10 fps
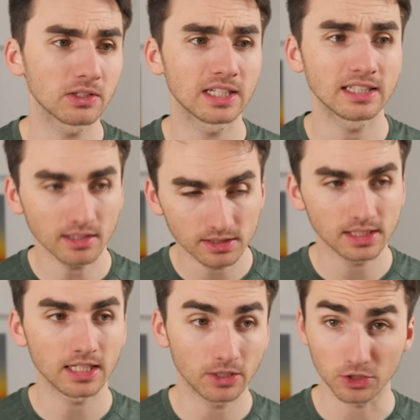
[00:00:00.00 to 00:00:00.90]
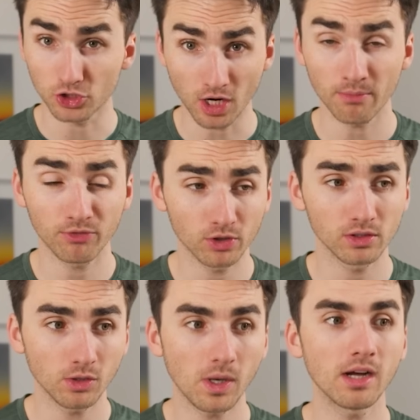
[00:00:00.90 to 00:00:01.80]
It does sit here to chop for a
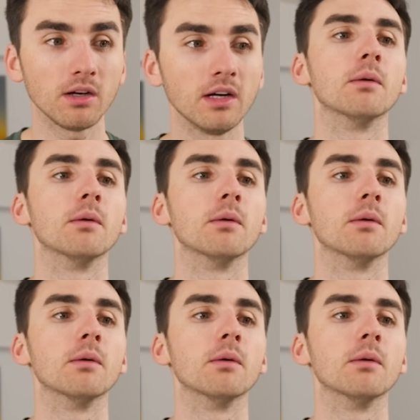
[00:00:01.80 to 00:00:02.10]
little while,